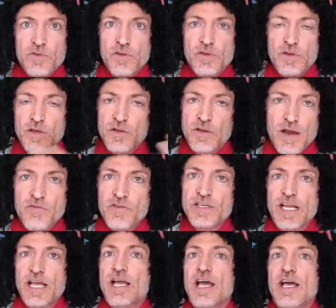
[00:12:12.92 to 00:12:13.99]
The every
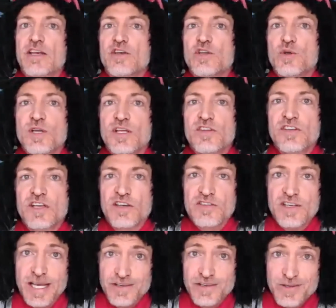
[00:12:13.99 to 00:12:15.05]
day at noon at six,
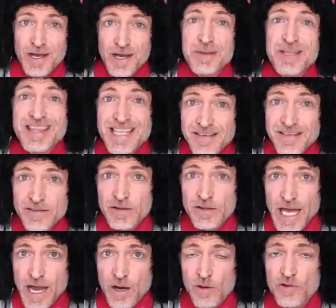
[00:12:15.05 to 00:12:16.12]
I come in this
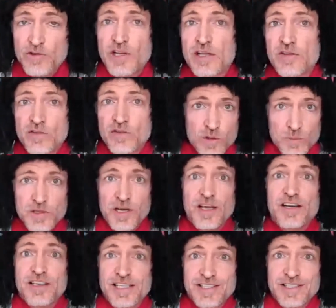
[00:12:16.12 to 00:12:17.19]
lounge at
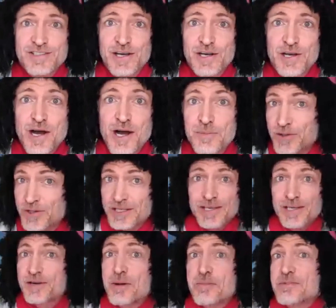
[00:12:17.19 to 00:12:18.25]
zoom.hugnation.com. You can
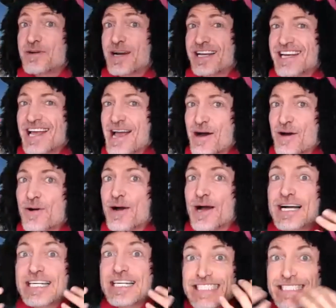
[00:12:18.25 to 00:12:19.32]
interrupt me right now,
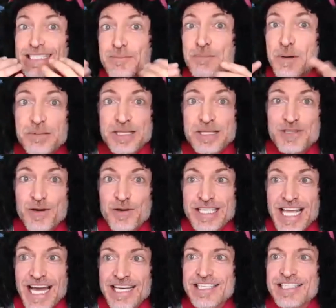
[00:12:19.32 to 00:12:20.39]
but please don't
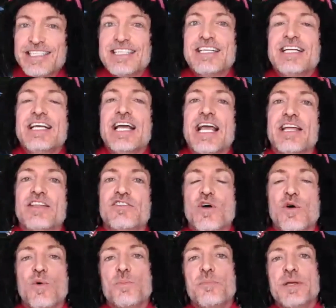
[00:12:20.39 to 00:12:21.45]
yet. And
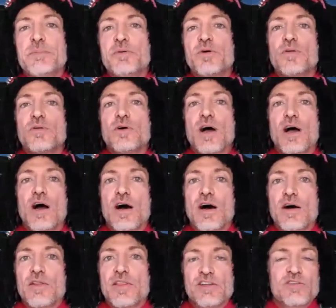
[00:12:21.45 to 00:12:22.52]
so people,
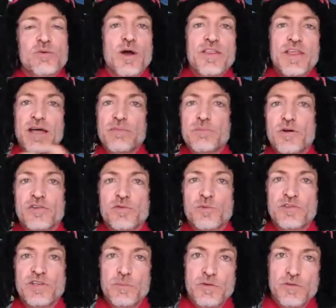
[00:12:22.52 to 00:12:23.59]
uh, that's why that person
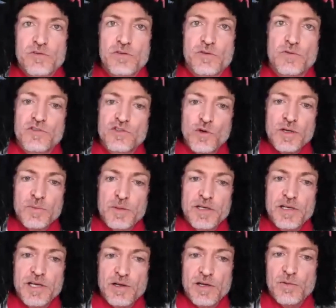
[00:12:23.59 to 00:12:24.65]
was able to join
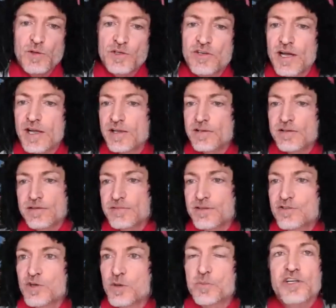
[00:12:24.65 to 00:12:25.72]
me which I
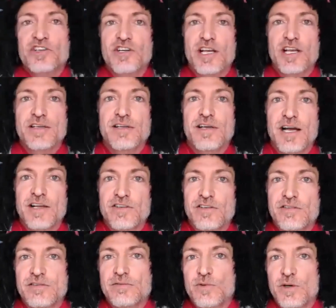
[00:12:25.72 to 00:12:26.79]
so appreciate. I
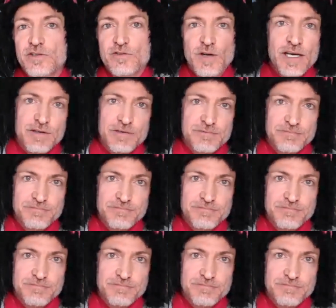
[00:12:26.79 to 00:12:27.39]
just wasn't ready.